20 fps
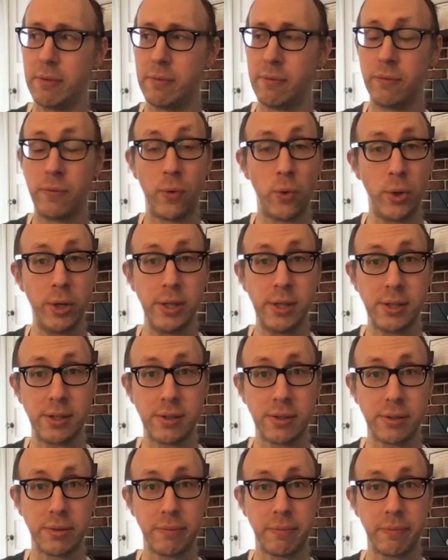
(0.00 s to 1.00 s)

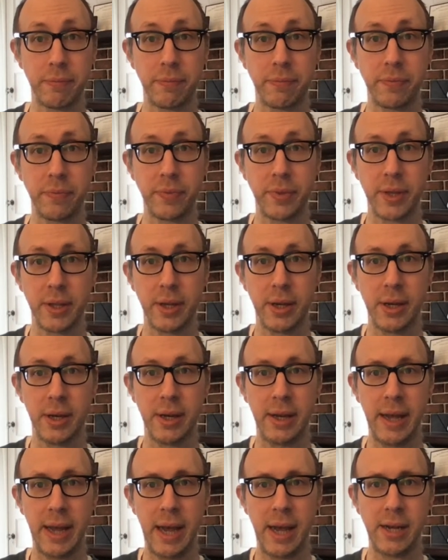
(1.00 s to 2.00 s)
voice,
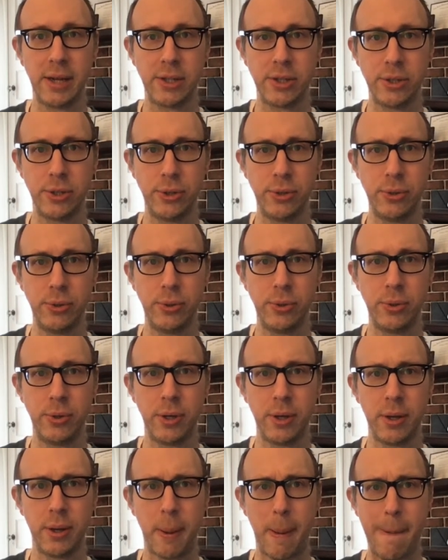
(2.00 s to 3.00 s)
attitude,
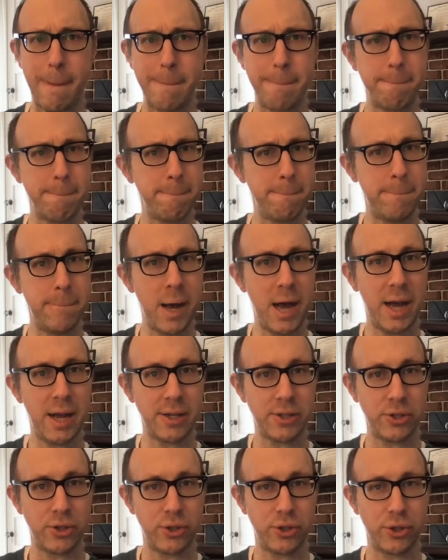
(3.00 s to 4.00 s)

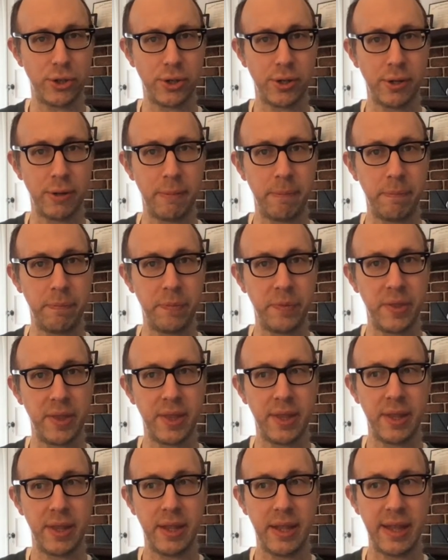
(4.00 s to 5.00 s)
posture,
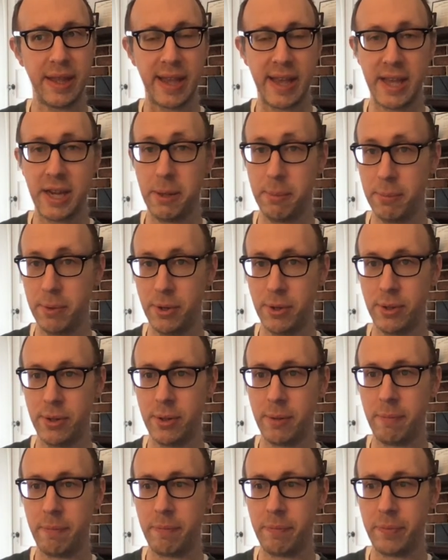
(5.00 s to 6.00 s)
animal,
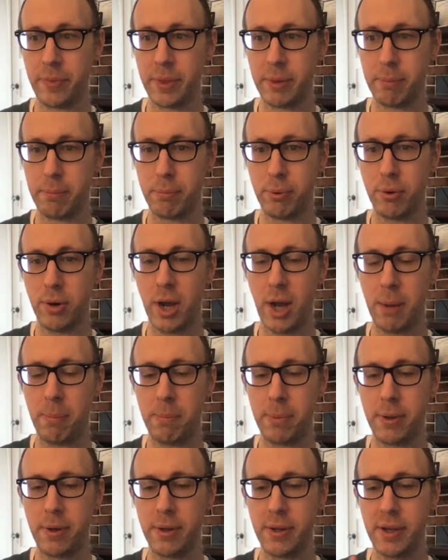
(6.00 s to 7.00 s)
prop,
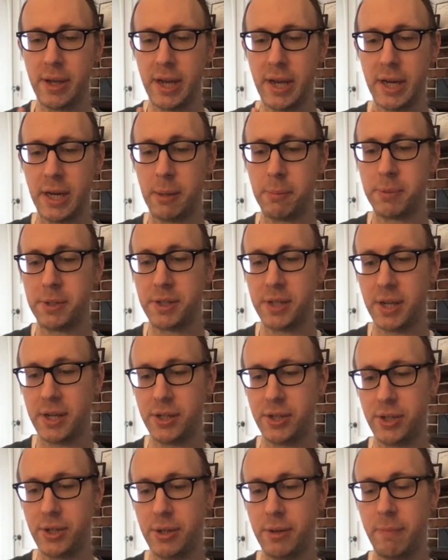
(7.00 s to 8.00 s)
and
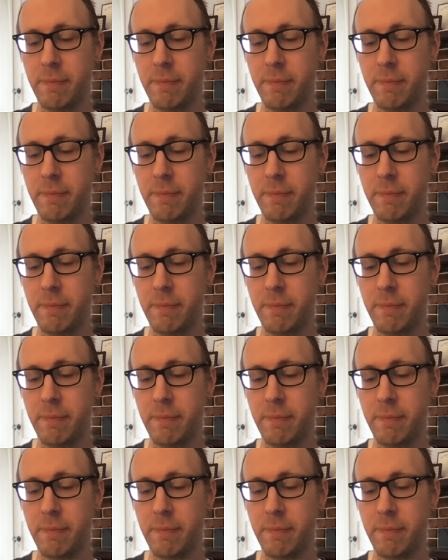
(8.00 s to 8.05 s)
obsession.